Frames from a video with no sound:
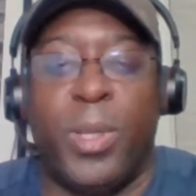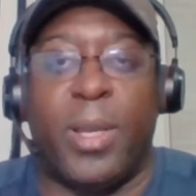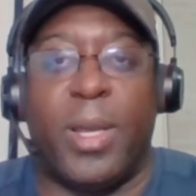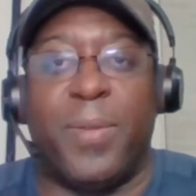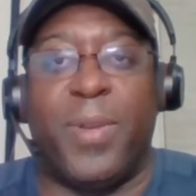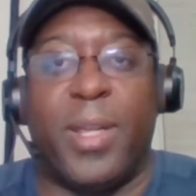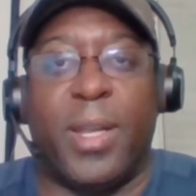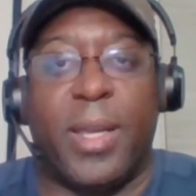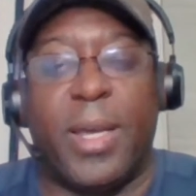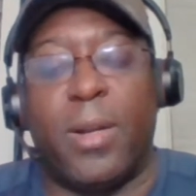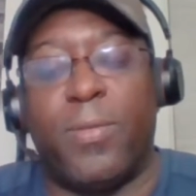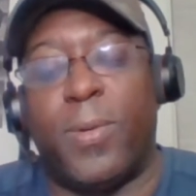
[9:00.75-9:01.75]
kind of getting
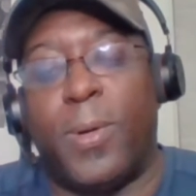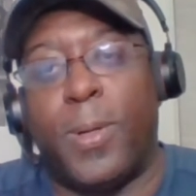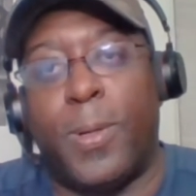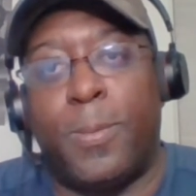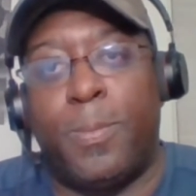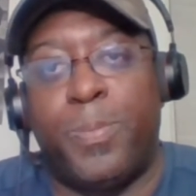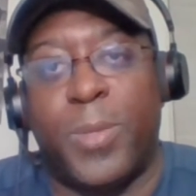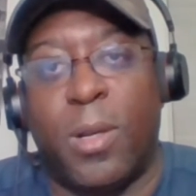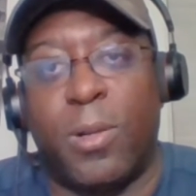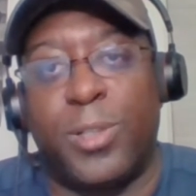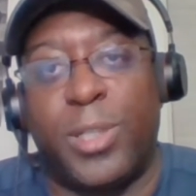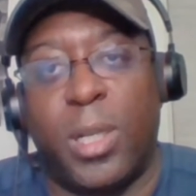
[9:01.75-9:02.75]
out of our
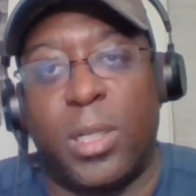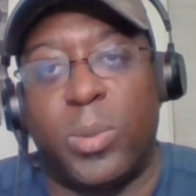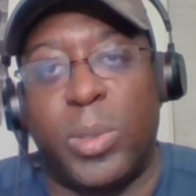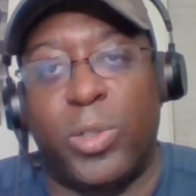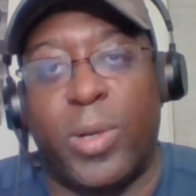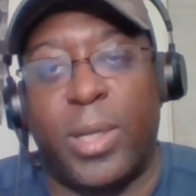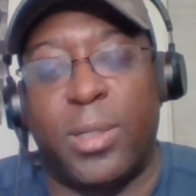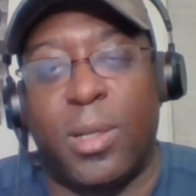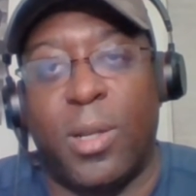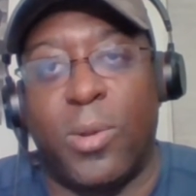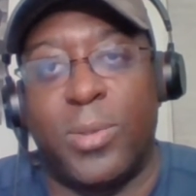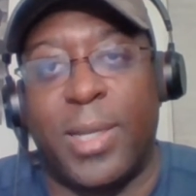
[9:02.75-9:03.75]
shell as we tried to
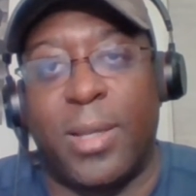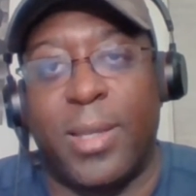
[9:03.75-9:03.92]
close out